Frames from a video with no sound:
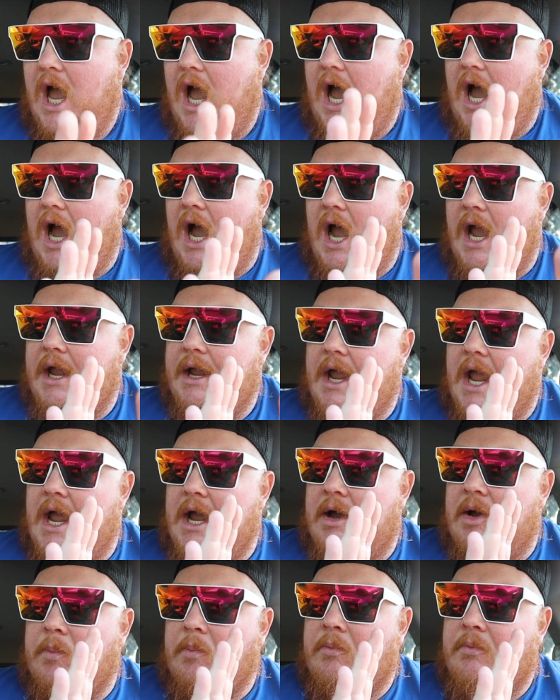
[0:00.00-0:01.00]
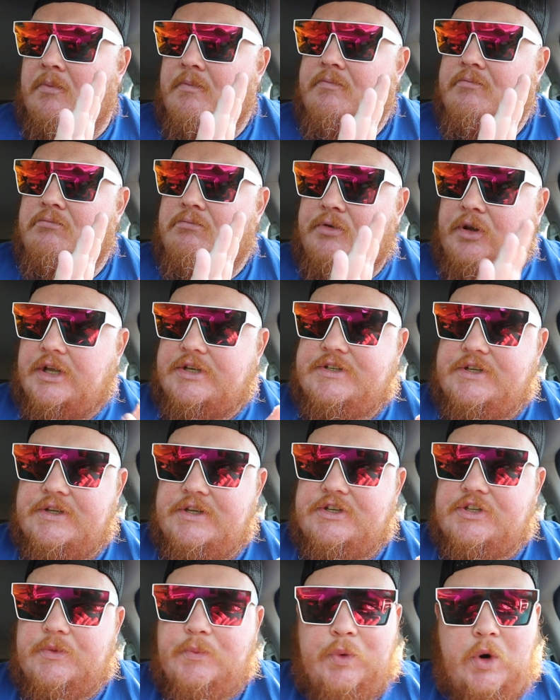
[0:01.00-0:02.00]
I am
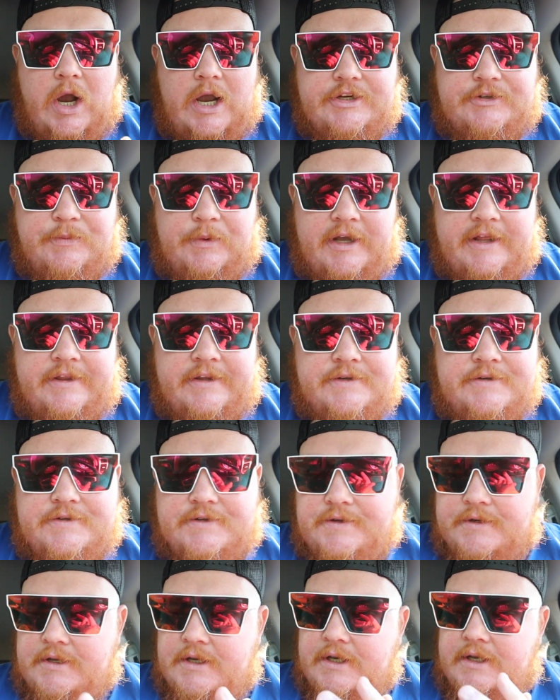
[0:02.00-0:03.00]
pleasantly surprised by this.